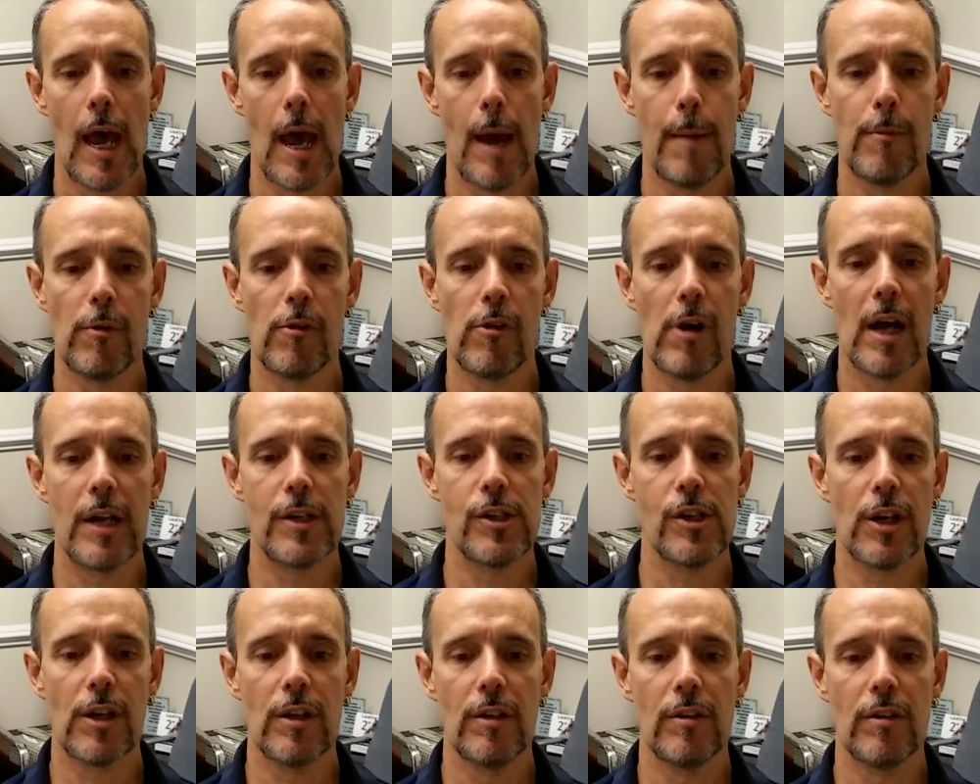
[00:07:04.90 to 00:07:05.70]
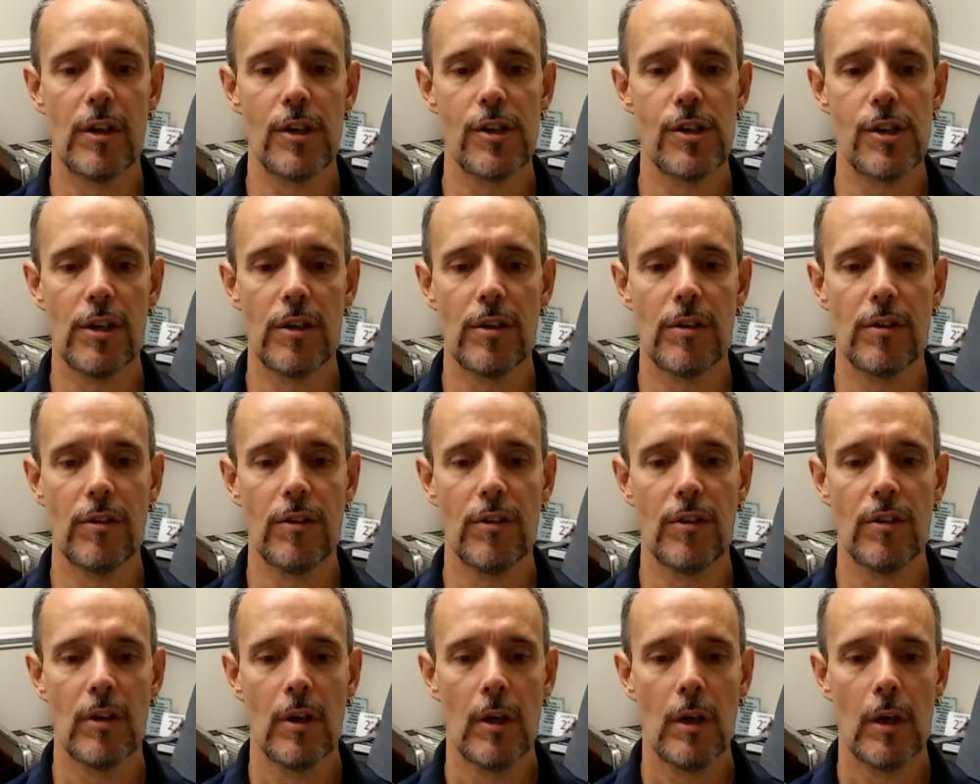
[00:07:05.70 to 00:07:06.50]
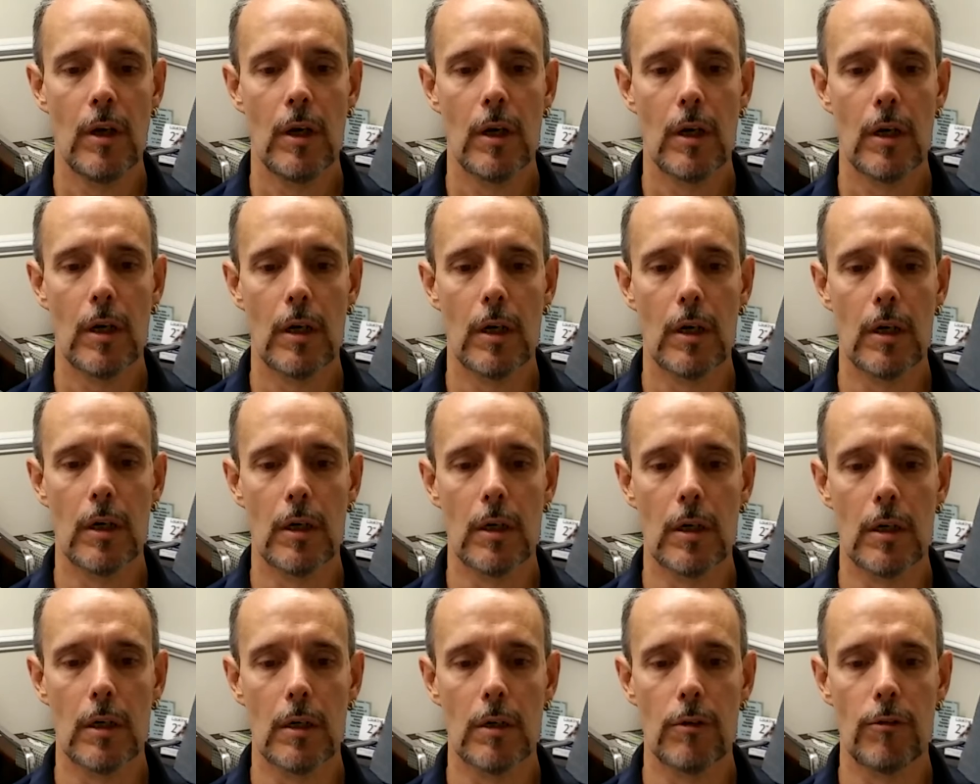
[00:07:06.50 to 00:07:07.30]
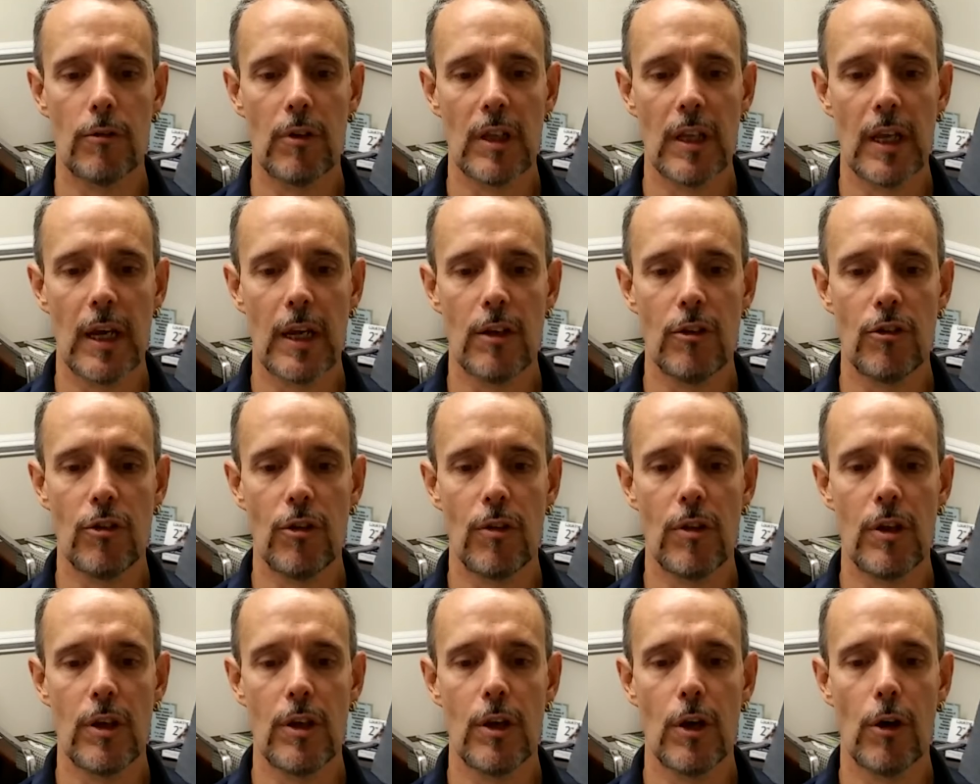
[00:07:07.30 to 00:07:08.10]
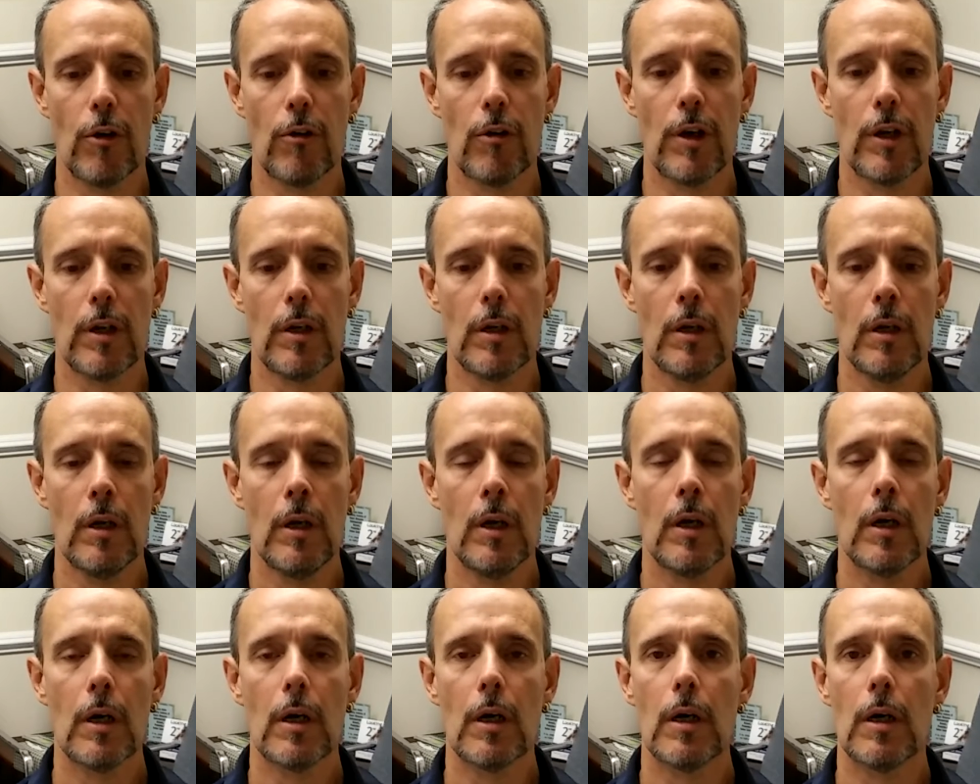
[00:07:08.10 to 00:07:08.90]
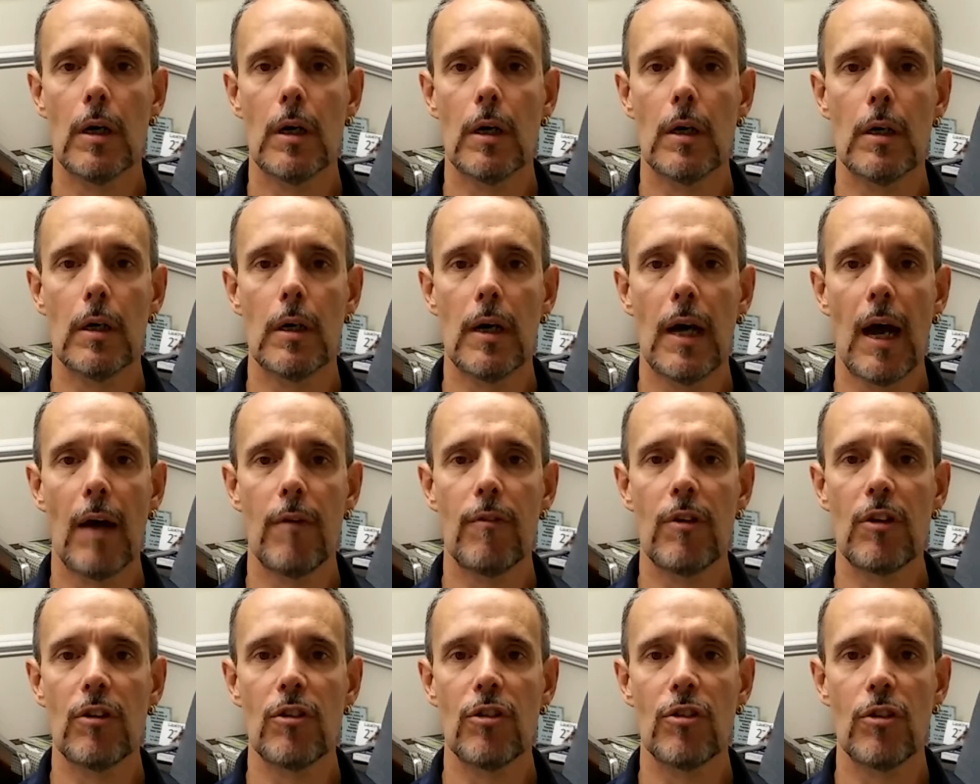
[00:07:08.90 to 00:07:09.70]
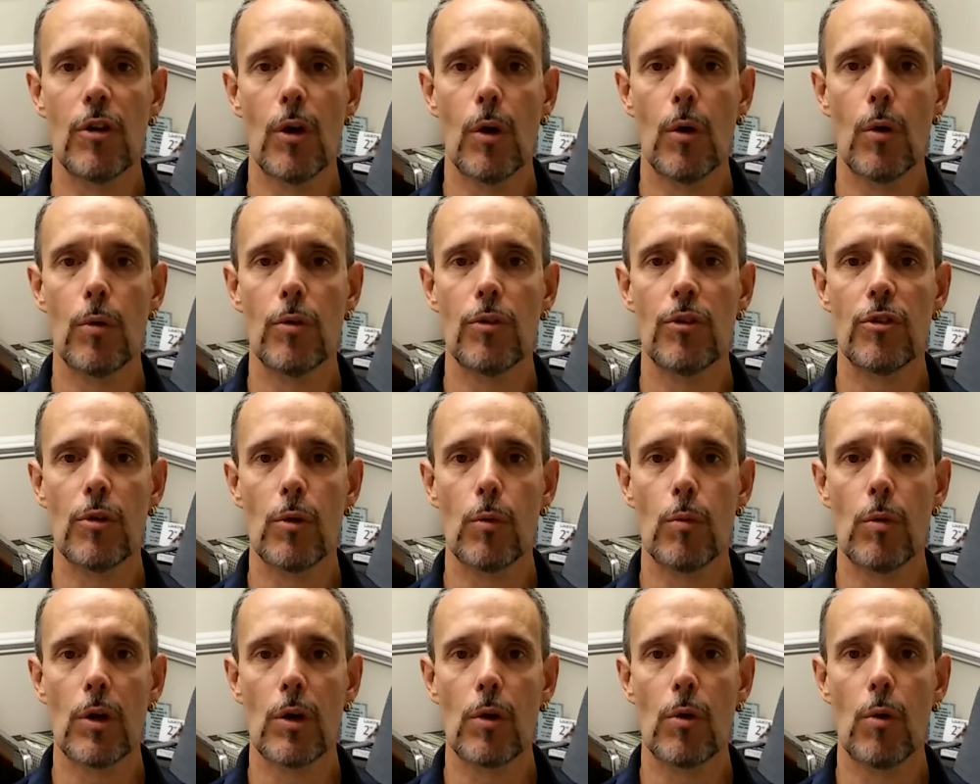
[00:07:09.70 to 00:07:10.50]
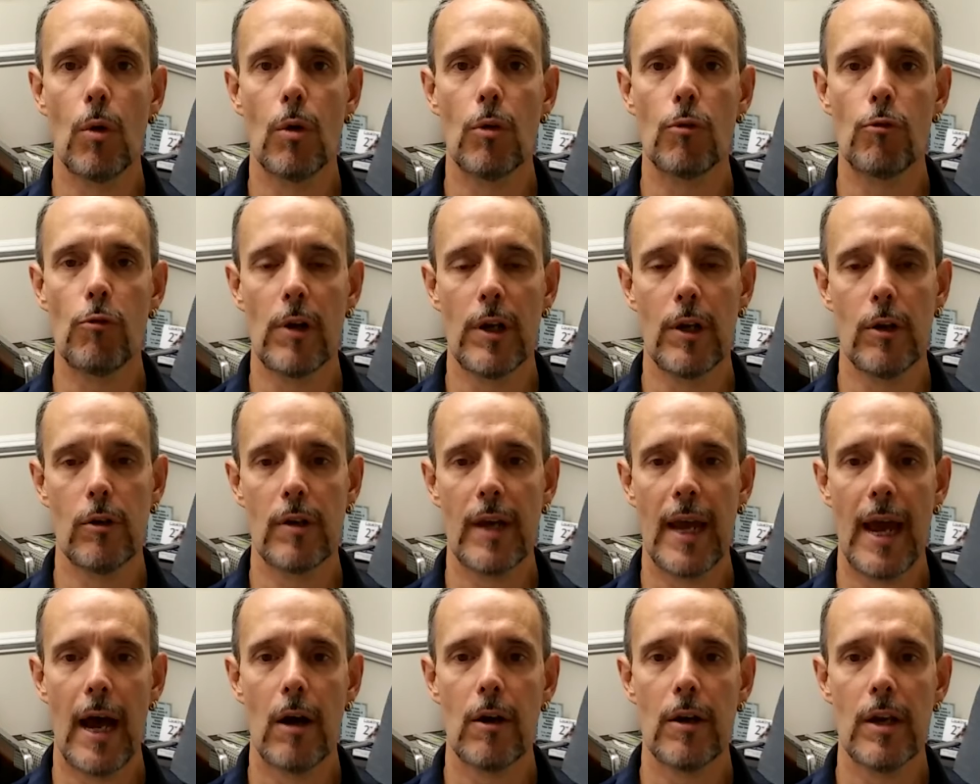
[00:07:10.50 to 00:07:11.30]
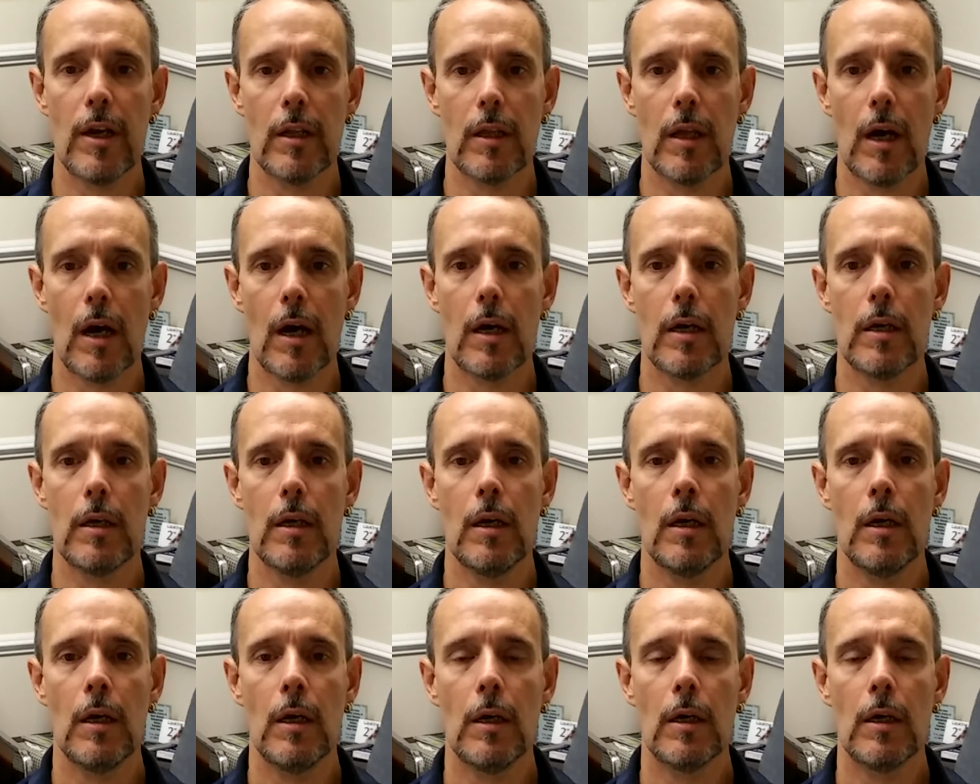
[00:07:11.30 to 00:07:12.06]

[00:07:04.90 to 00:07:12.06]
hemorrhagic conditions related to the urine, having stones or what are called renal calculi,